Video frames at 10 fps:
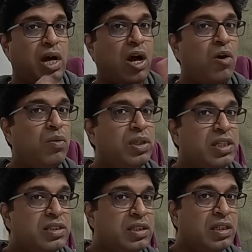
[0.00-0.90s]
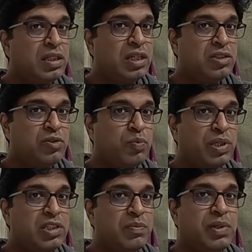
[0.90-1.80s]
how these two
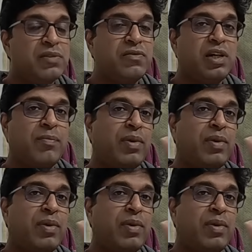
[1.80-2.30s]
principles will